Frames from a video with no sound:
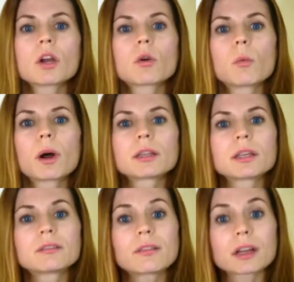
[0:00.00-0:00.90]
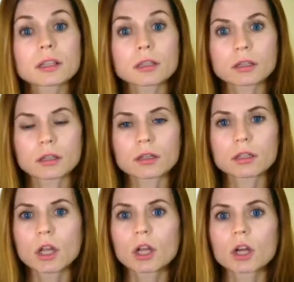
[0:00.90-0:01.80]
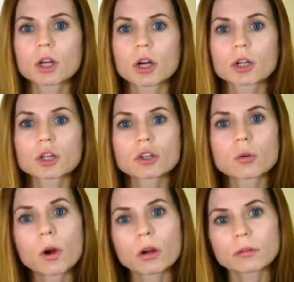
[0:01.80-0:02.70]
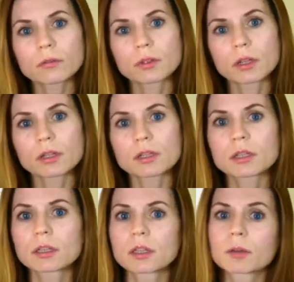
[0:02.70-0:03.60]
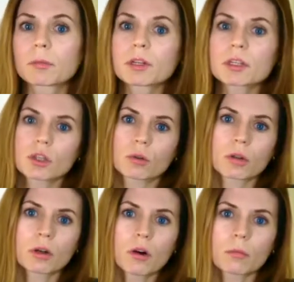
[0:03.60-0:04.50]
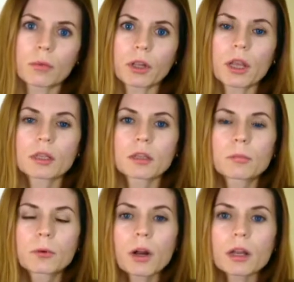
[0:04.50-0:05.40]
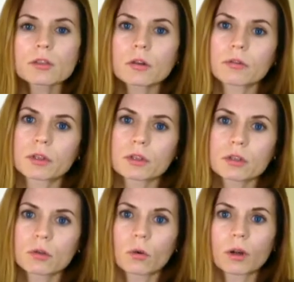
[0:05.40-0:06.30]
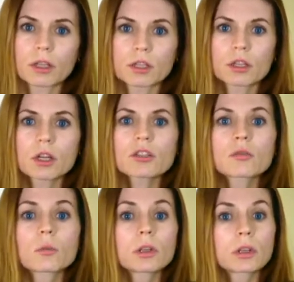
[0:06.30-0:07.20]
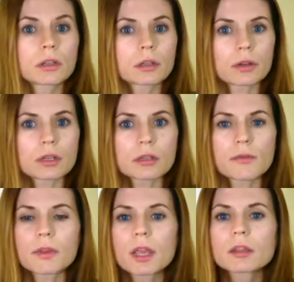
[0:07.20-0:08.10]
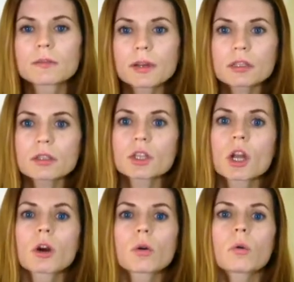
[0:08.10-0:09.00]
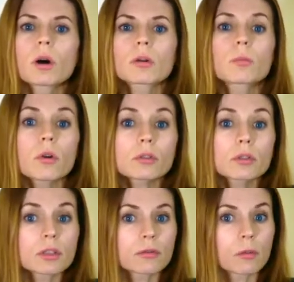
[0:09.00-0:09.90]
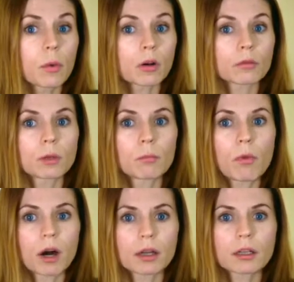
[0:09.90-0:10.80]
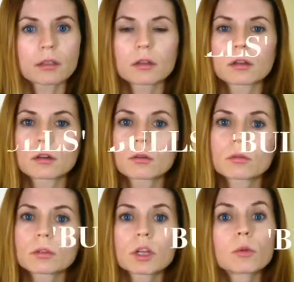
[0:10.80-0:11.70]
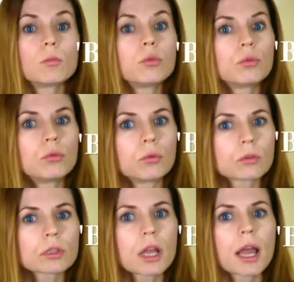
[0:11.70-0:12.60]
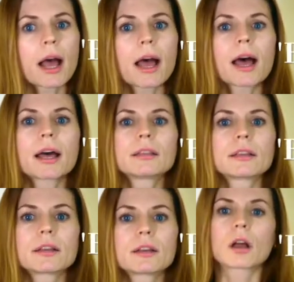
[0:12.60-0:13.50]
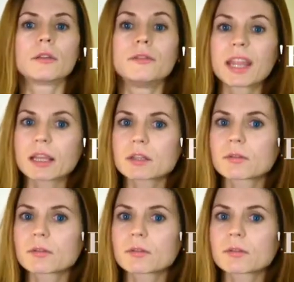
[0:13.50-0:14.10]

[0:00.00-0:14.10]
when investors show confidence in a particular company, the price of the stock and shares will increase. Investors who are positive about the market are called bulls, and negative